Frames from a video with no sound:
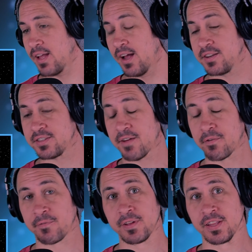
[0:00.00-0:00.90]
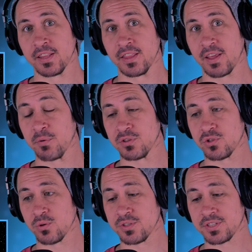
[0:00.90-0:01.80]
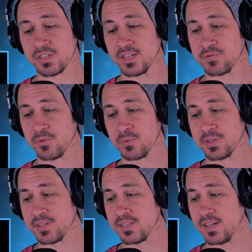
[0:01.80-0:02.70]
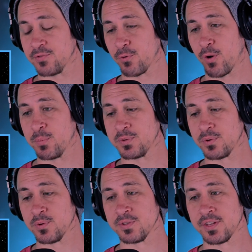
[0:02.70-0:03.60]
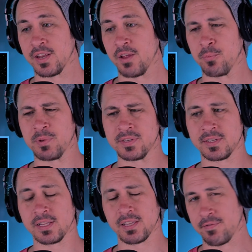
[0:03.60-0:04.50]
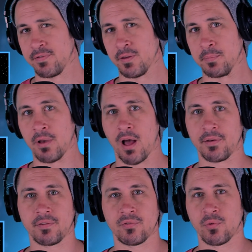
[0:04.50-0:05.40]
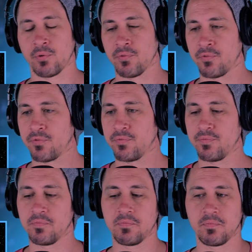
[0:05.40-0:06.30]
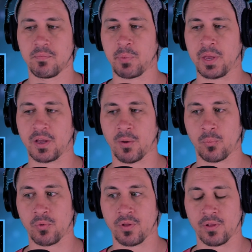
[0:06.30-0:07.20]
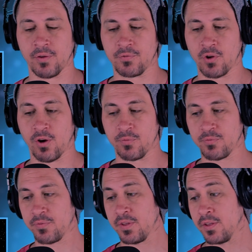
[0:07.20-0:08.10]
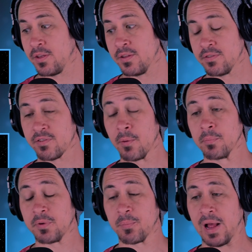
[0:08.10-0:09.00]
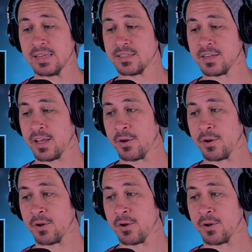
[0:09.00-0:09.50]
I just have a feeling that they were so successful with these last four episodes that it would be silly of them not to sort of pick up where they left off in some capacity.